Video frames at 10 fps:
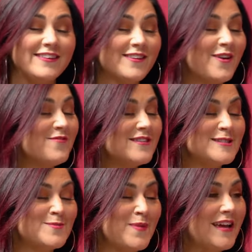I love this
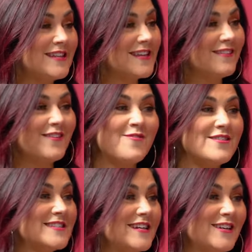space. I love
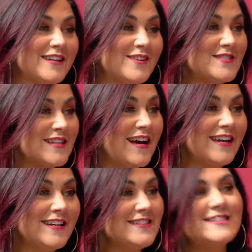this area of
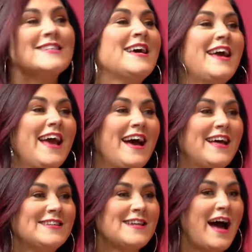science,
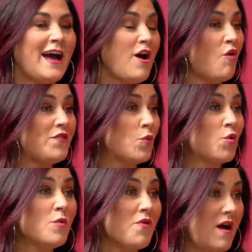and. Yeah. I, there
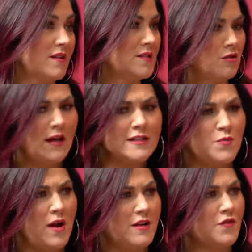were products. There were lots of
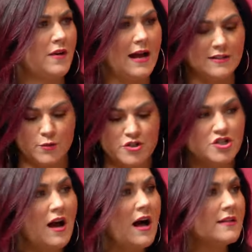products for guys. There were
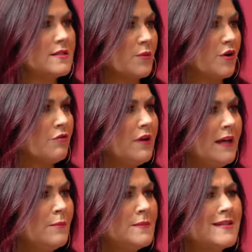shots, there were
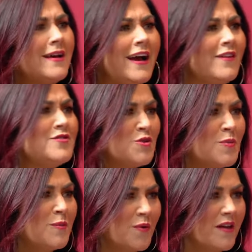creams. I have two
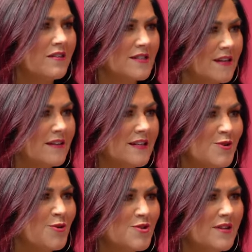big brothers. I already yeah.
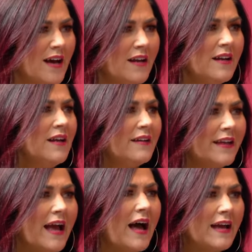told you that. Yeah, yeah.
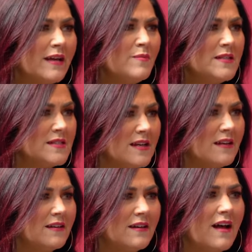Like I can be
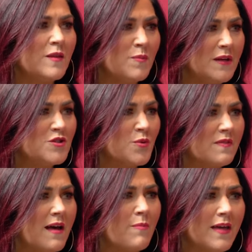standing on the beach with
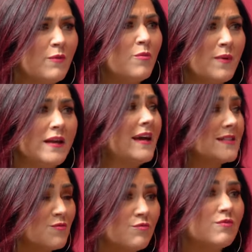them. They will be
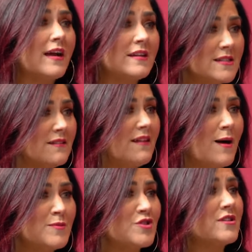as red as a
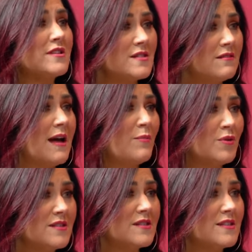lobster and still not
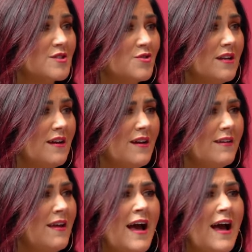put sunscreen on.